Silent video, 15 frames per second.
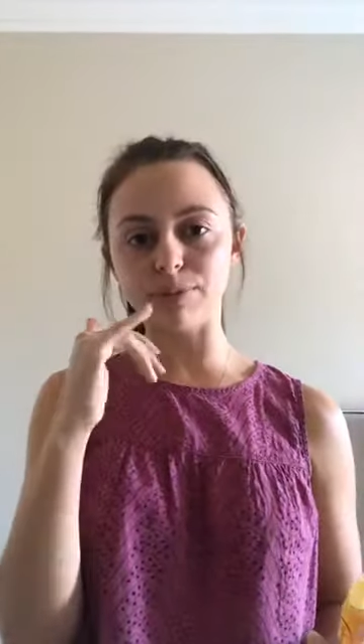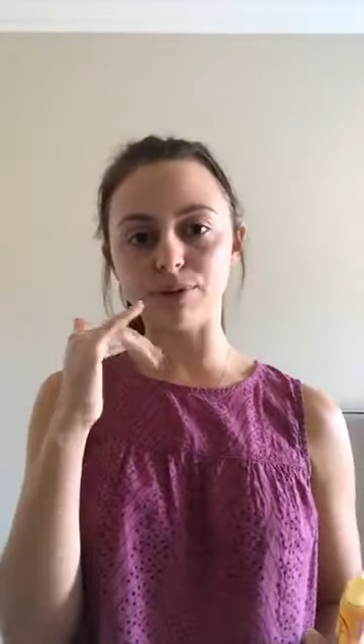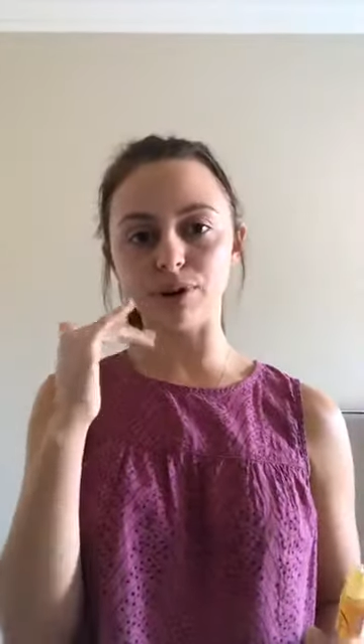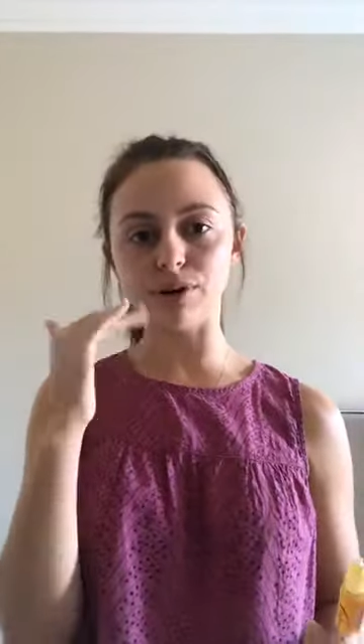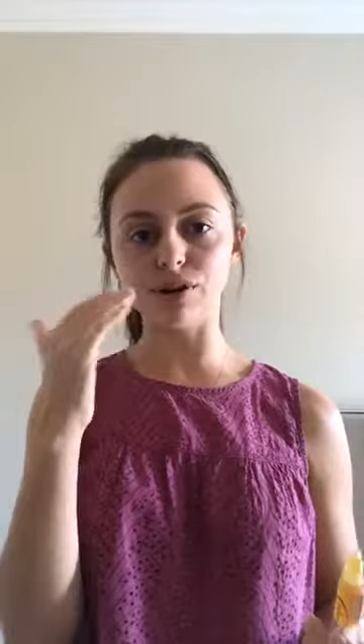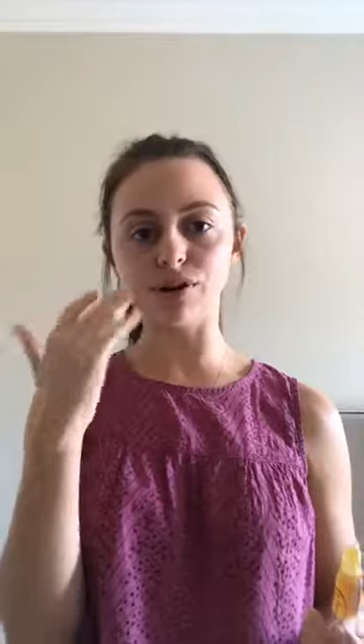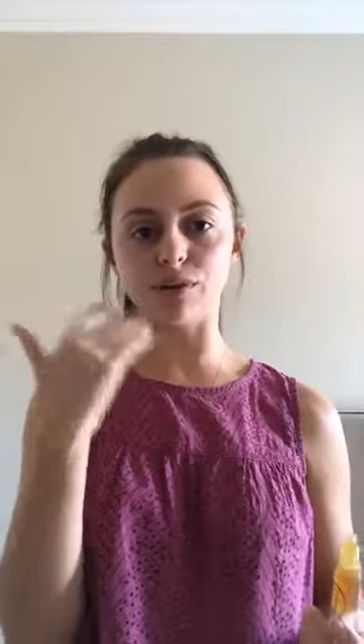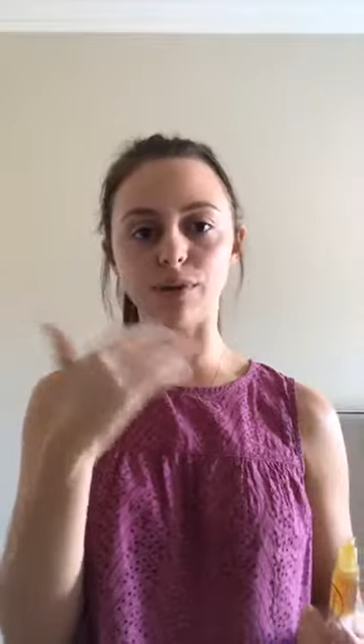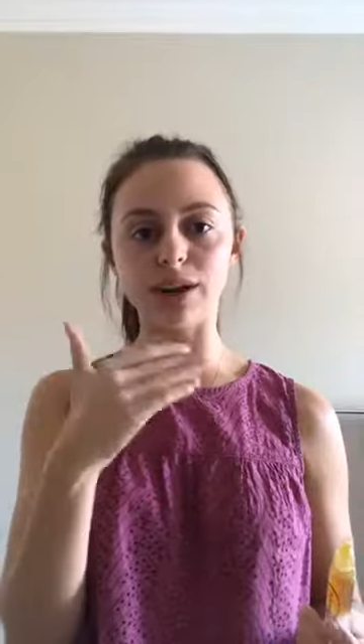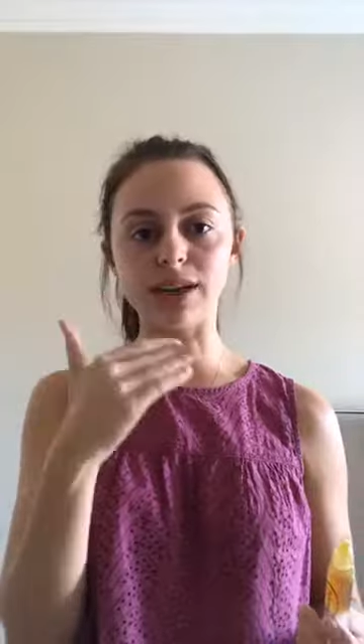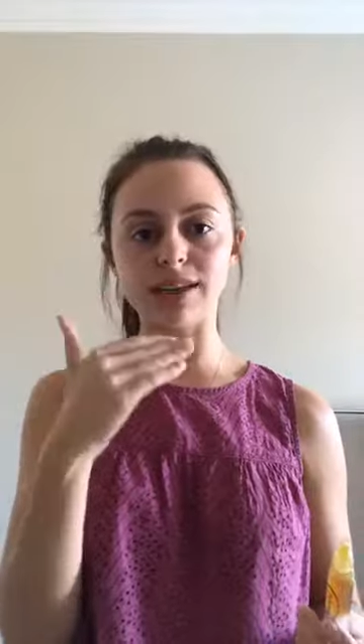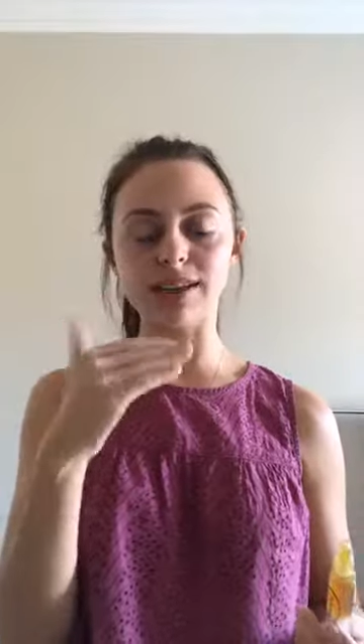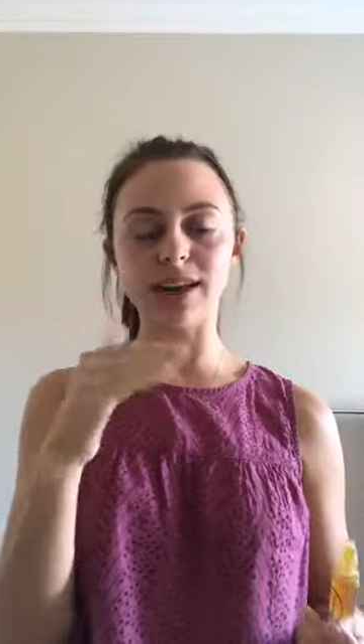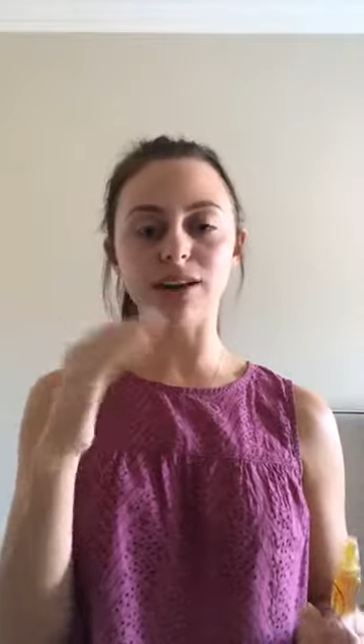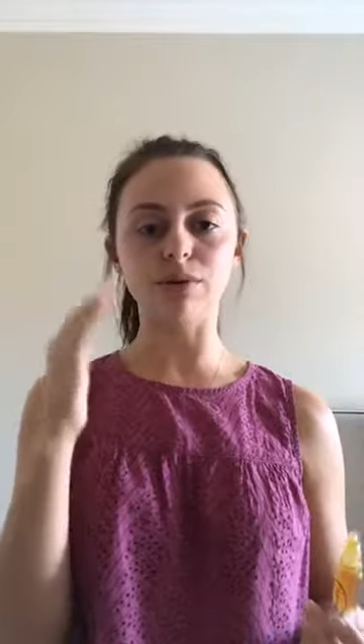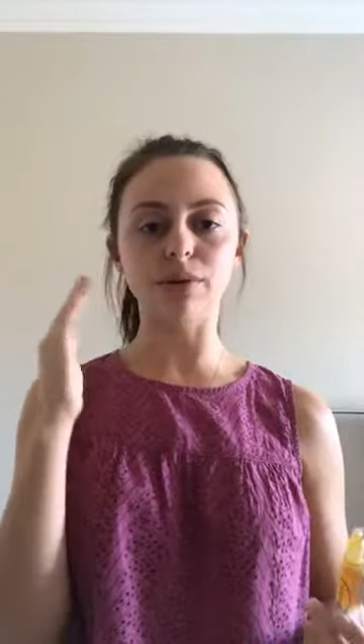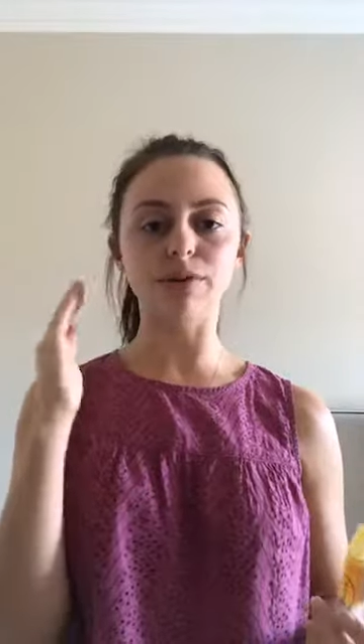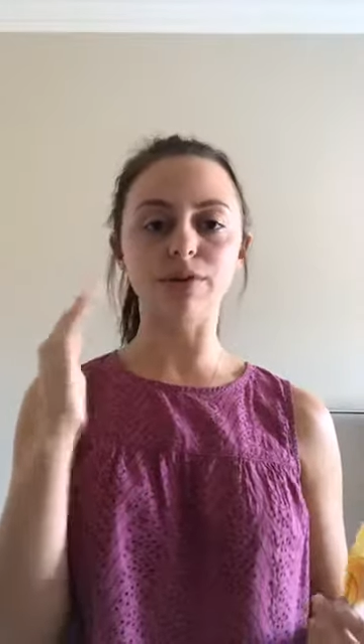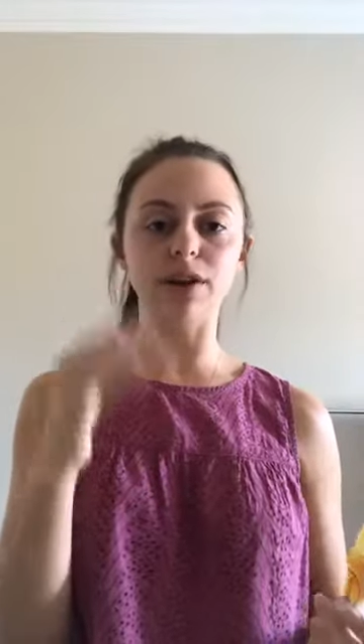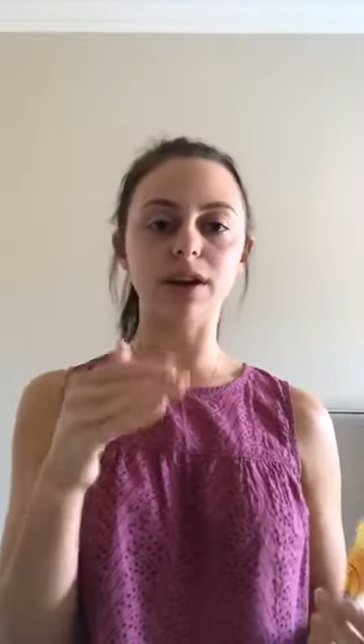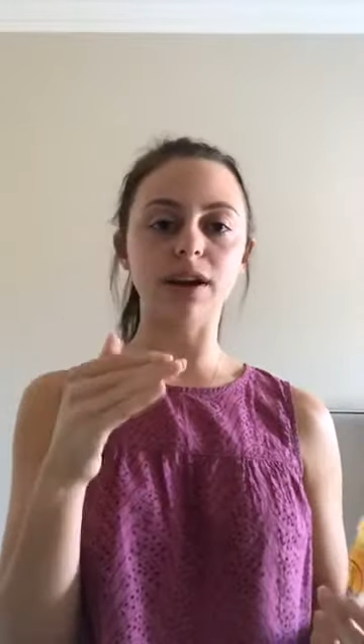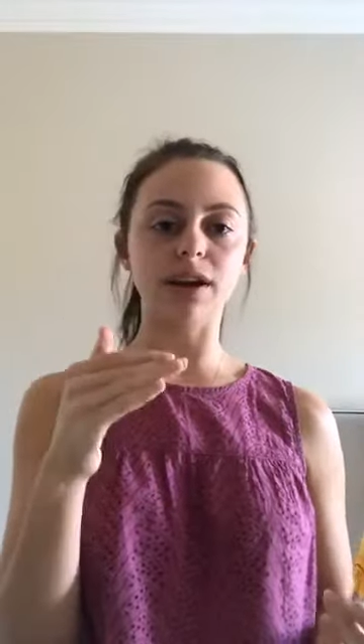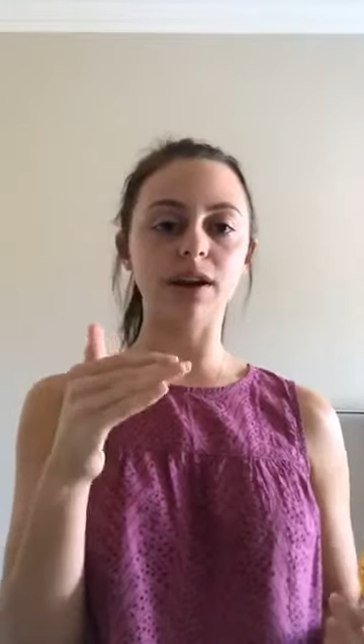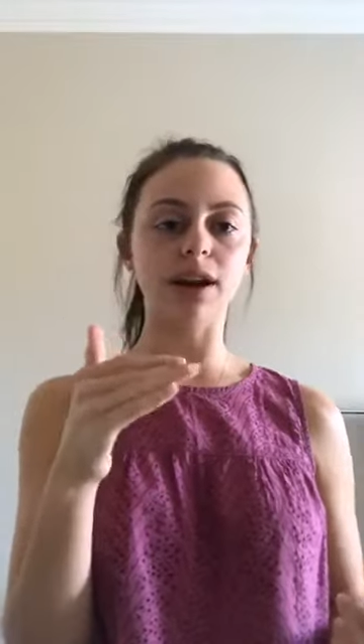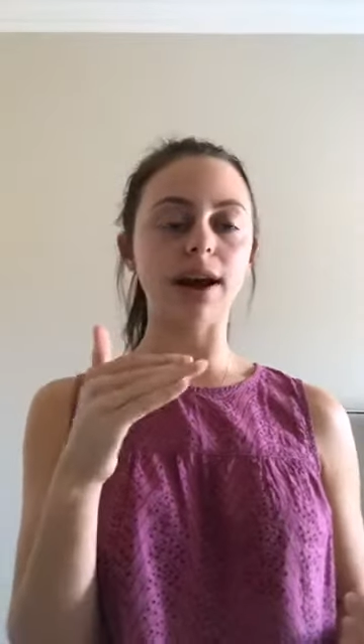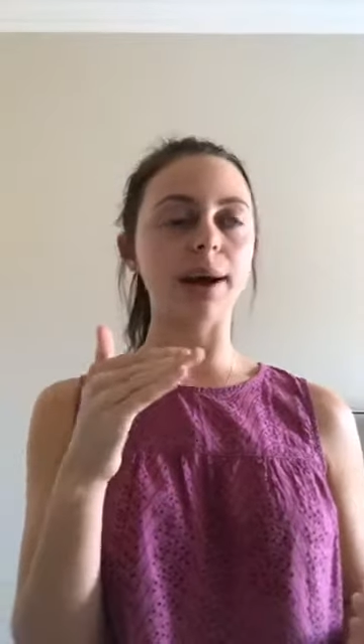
prone to oily skin, or if you're in